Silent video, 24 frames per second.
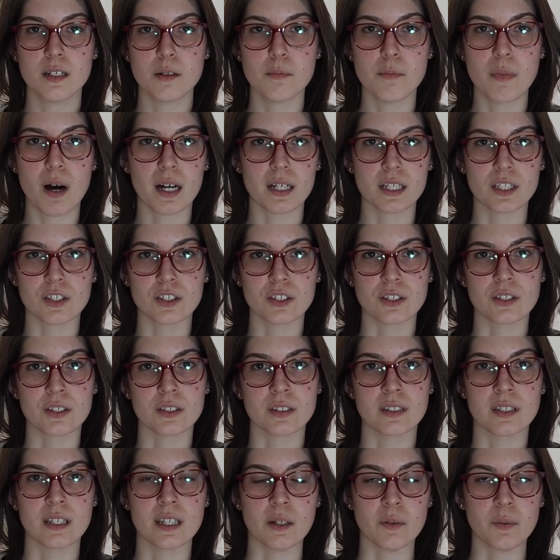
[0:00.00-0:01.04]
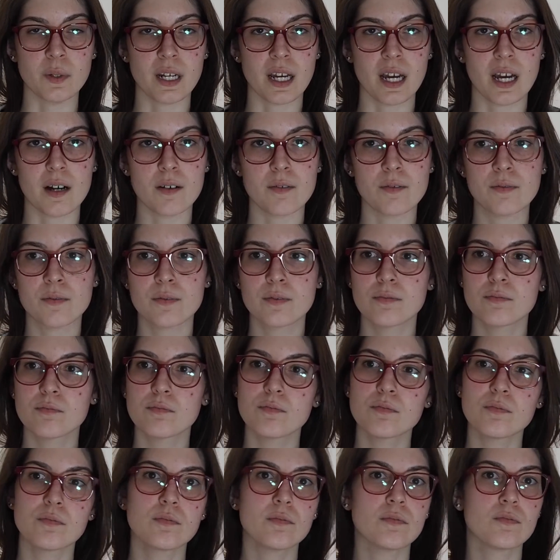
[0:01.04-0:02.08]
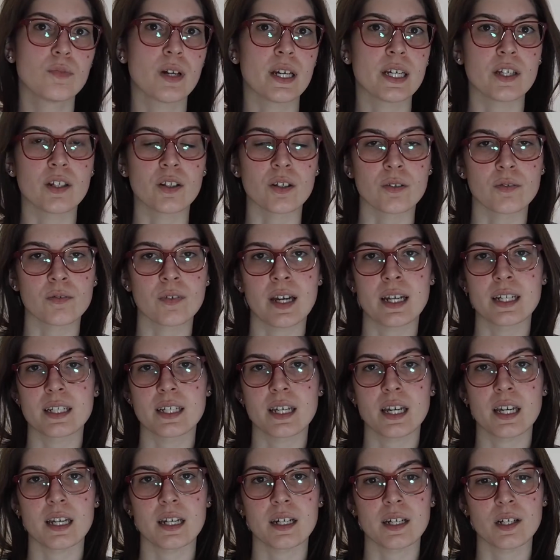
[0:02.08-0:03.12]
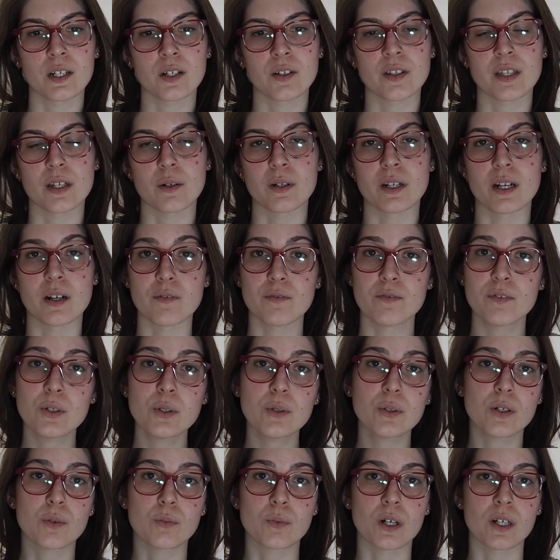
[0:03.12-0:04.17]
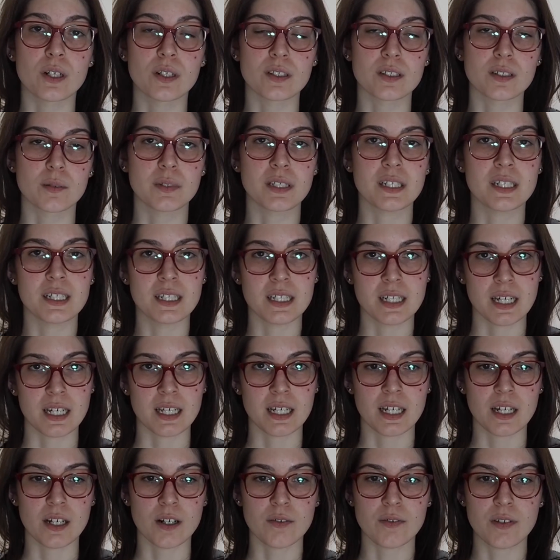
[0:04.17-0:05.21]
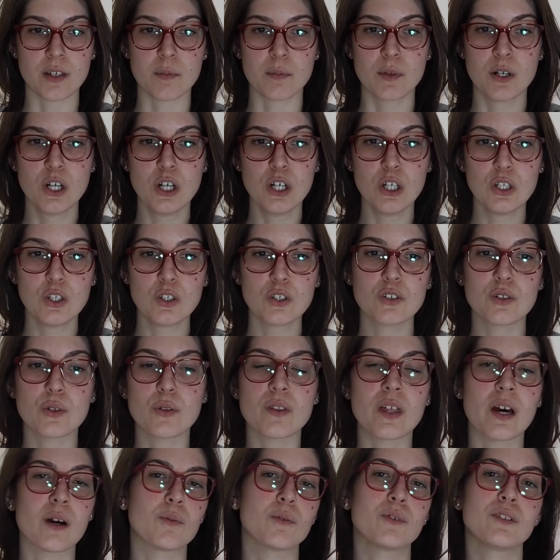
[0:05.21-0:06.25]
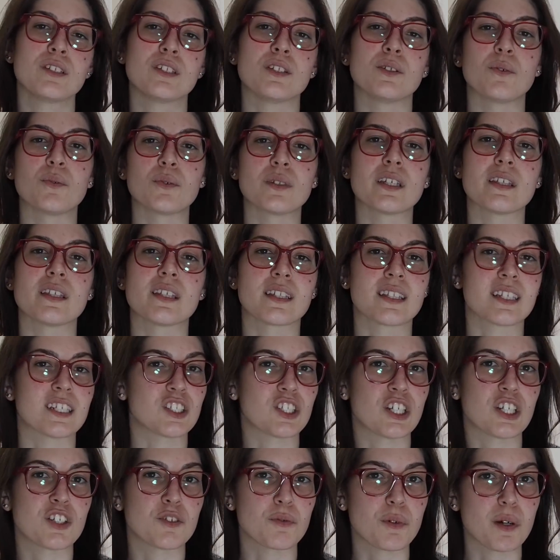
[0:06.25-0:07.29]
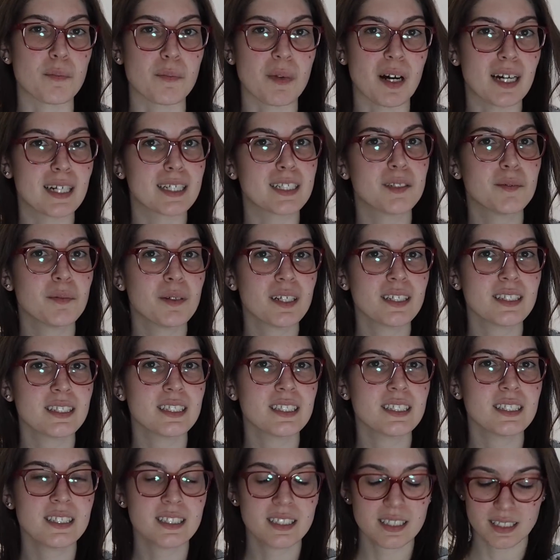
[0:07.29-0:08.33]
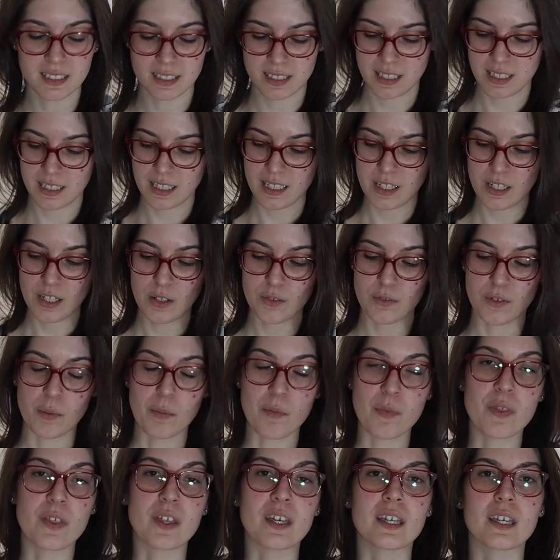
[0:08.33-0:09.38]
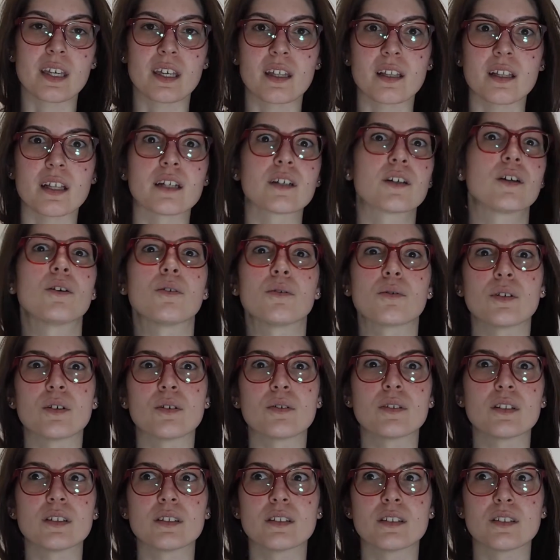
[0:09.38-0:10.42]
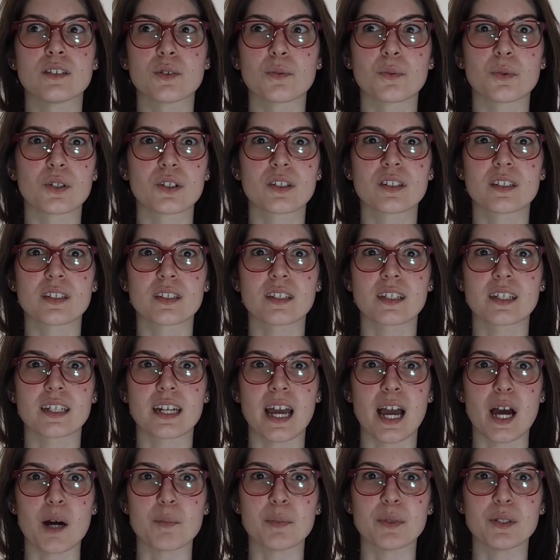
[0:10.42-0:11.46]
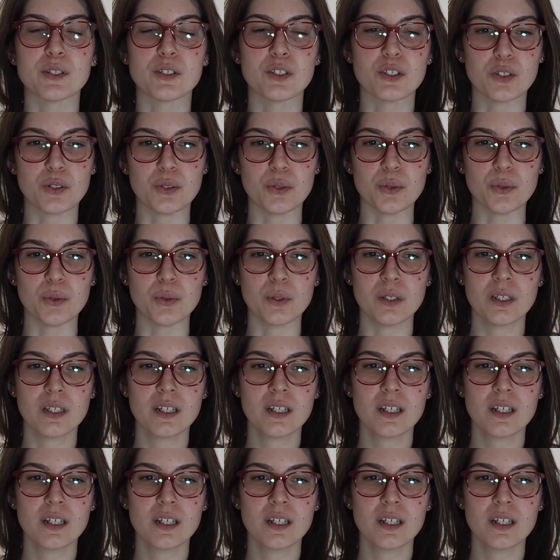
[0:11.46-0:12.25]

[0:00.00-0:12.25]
monitored, they would have regular vet care, they would have food and water, somebody to take care of them. So that was the only thing that changed my mind about this, from thinking like, oh no, this is the worst thing that could happen, to